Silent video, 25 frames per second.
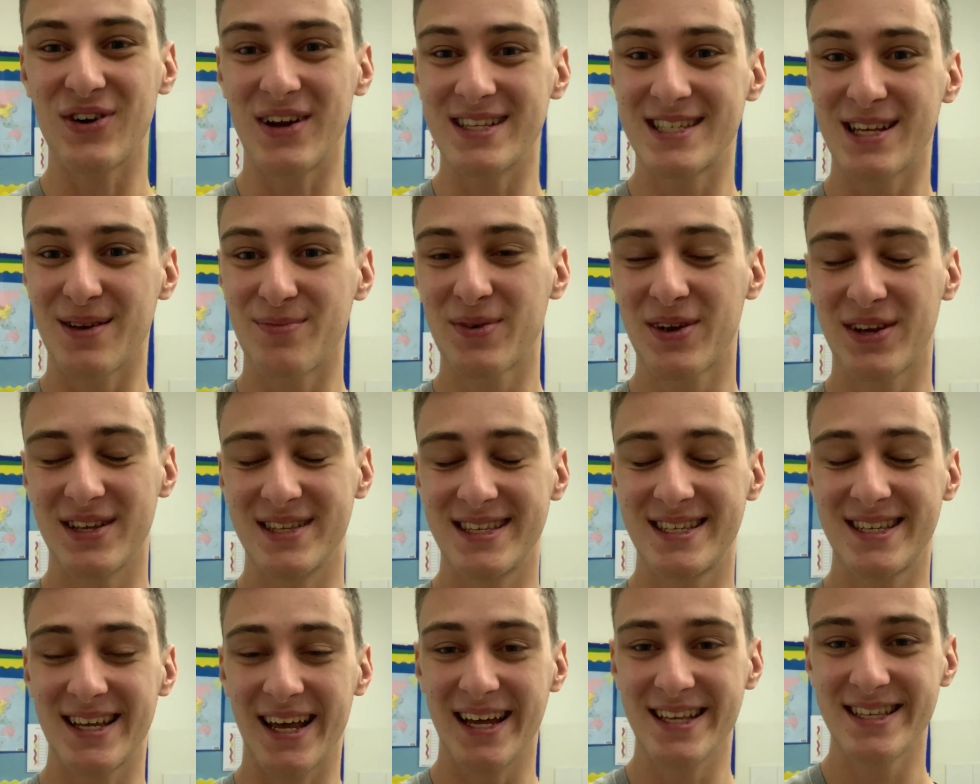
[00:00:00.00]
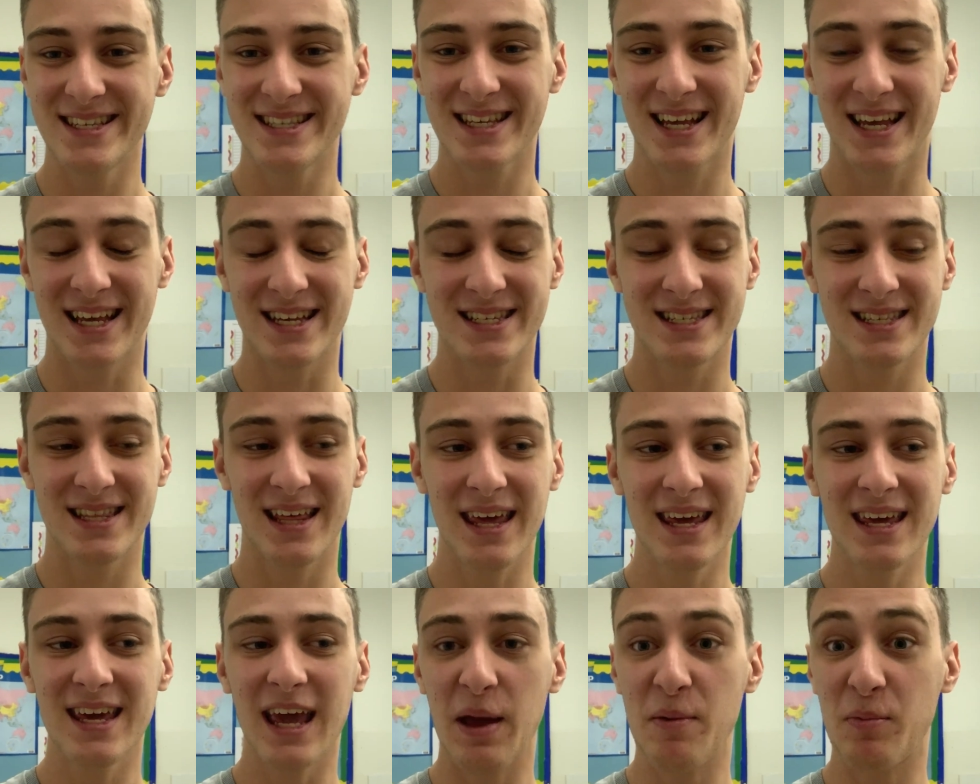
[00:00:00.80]
some consents because
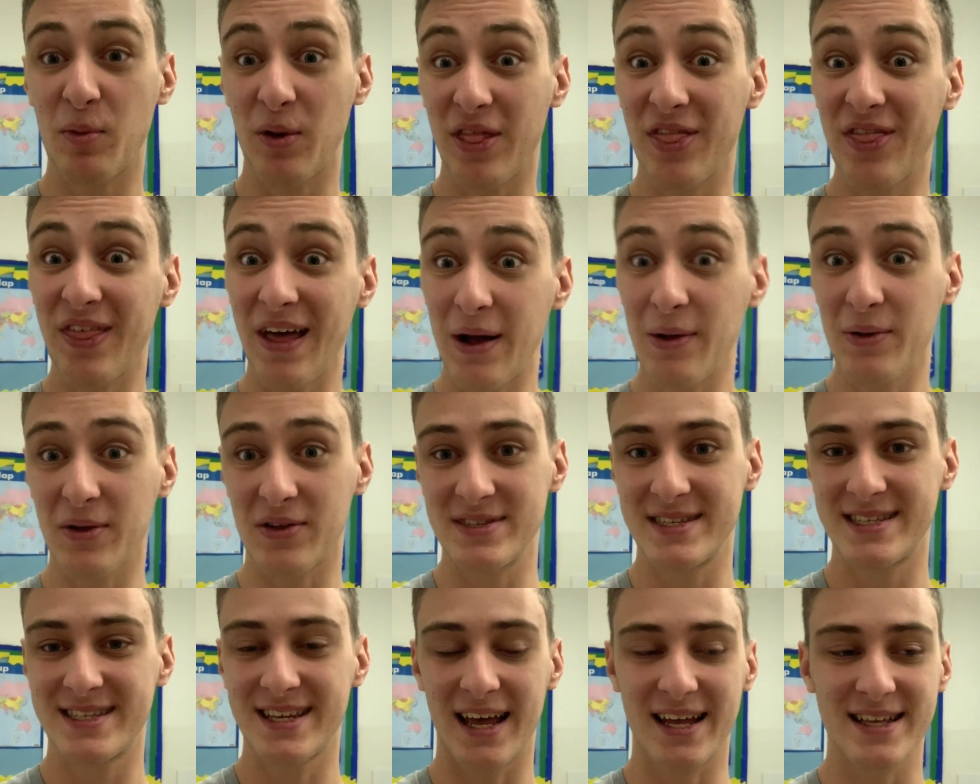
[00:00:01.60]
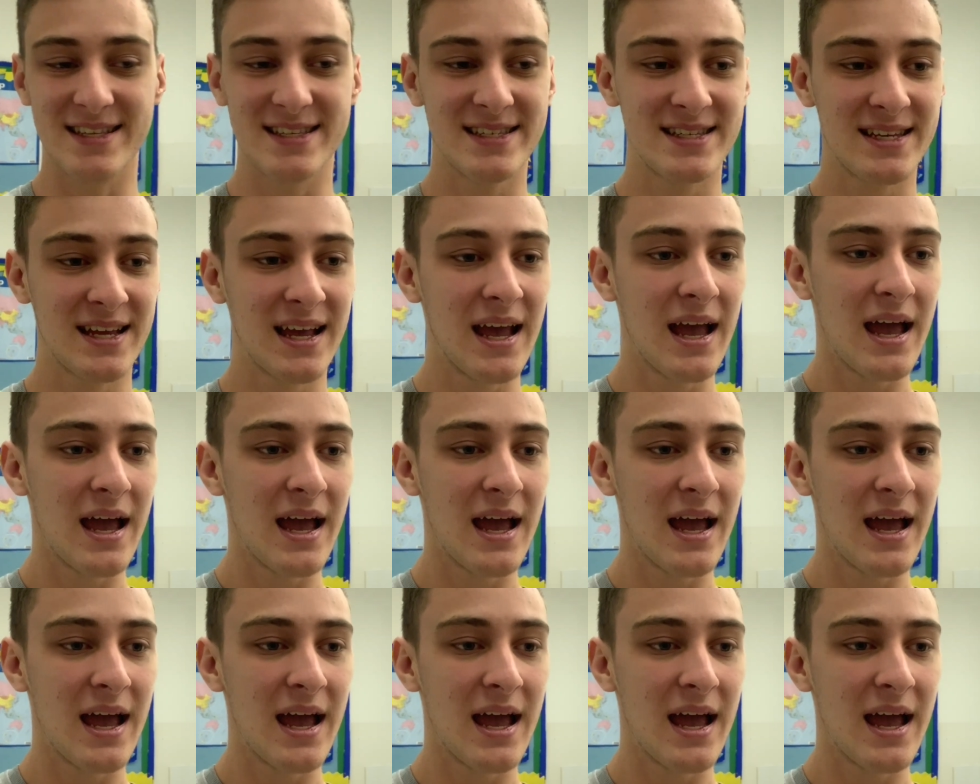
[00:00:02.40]
they came without consents,